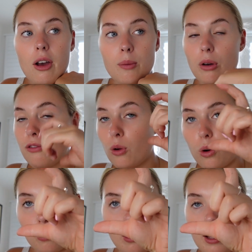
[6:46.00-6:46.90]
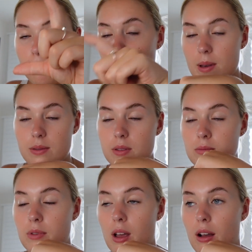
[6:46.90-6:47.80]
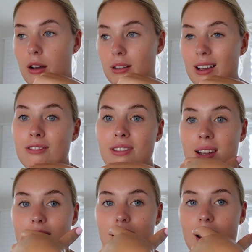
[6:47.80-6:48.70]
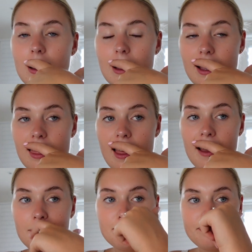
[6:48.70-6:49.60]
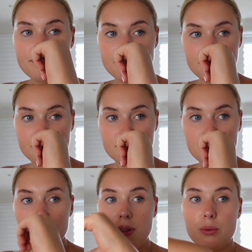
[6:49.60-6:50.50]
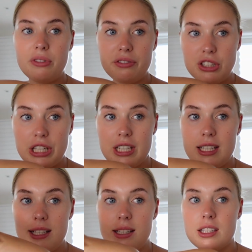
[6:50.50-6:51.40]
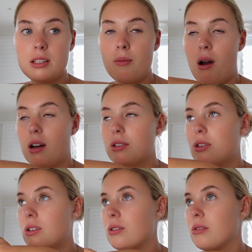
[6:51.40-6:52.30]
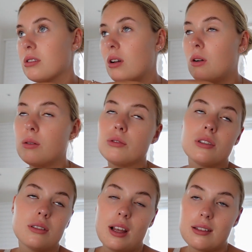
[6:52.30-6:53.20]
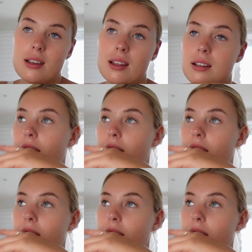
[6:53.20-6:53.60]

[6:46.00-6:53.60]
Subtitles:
A full-on like bit of like a fillet steak in there with cheese, tomatoes. Oh, it was just 10-10.